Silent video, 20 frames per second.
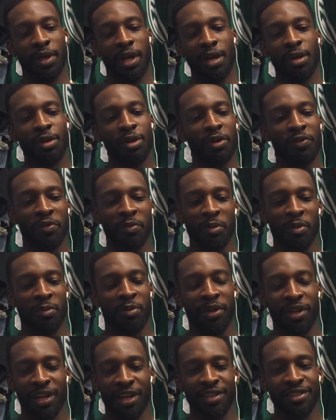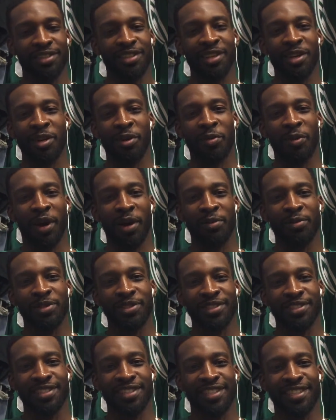I don't know if I'm going to bring out the all white
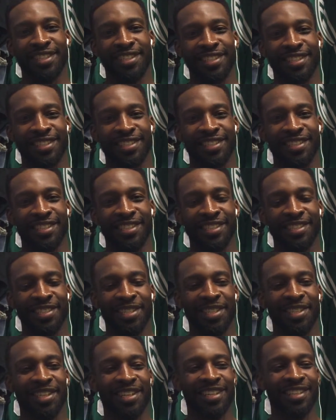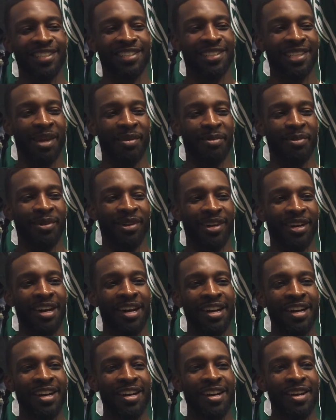ones this time around.
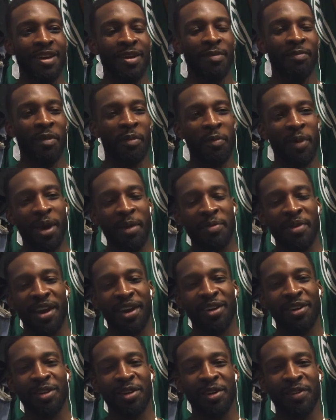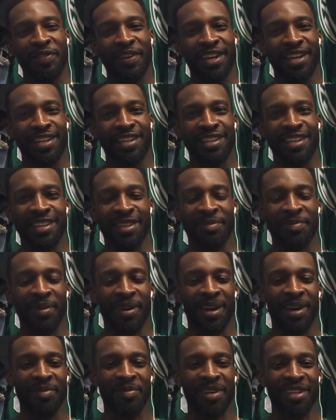But maybe, I don't know. If I get another
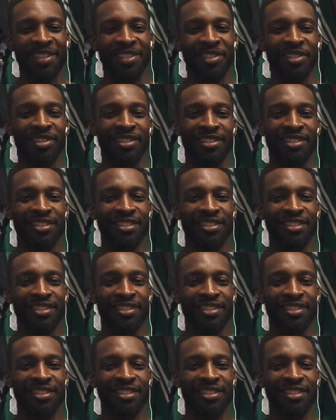pay, I might do it.